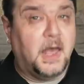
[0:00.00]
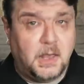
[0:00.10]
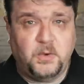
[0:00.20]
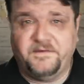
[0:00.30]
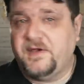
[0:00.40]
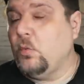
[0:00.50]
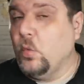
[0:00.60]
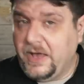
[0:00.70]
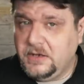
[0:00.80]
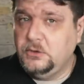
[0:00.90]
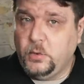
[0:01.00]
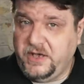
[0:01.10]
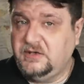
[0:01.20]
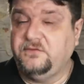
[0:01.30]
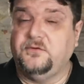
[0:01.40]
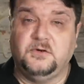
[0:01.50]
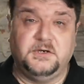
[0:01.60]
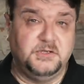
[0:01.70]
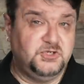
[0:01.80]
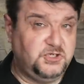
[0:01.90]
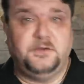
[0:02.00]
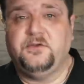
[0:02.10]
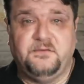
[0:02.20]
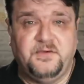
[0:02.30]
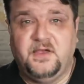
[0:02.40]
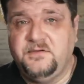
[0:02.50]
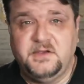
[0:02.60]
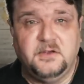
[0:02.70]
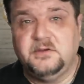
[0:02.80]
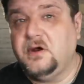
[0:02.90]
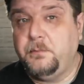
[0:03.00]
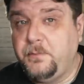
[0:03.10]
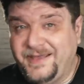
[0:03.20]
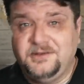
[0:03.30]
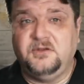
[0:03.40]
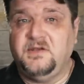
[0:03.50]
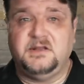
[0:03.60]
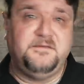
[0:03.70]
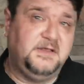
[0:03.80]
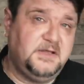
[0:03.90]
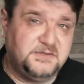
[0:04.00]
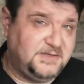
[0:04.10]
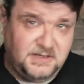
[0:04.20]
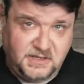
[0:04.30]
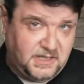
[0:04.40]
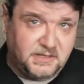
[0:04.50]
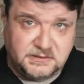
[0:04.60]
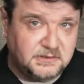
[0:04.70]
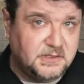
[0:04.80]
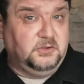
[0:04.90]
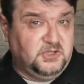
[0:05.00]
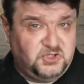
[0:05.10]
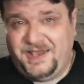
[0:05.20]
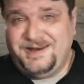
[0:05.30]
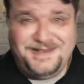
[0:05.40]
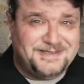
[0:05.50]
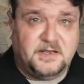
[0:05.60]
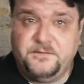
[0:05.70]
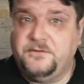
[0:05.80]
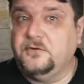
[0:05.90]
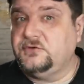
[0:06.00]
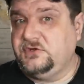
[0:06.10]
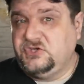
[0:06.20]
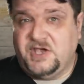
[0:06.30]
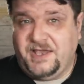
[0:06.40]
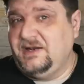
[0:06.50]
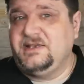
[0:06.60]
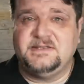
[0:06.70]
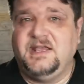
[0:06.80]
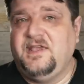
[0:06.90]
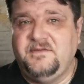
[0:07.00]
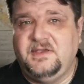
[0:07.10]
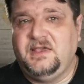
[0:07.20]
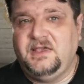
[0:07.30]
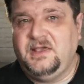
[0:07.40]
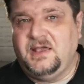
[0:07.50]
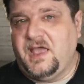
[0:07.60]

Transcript: However, while you wait for the J35 video, there are plenty of other videos dedicated to the Chinese Air Force, the Chinese Navy,